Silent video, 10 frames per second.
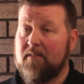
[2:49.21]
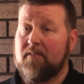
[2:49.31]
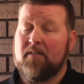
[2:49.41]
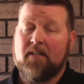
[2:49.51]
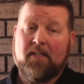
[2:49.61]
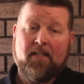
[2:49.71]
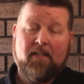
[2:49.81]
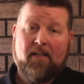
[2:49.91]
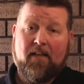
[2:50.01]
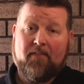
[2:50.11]
and
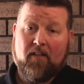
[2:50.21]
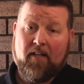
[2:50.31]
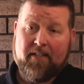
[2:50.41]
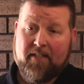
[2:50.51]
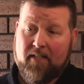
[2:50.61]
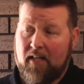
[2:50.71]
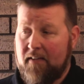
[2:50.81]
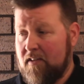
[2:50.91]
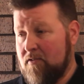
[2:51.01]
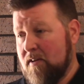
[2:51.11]
the like.
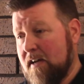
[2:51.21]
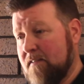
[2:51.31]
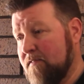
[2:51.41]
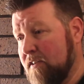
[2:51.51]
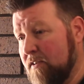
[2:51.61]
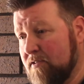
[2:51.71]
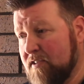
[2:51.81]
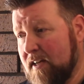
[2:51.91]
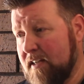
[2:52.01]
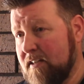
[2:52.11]
And then you have the other side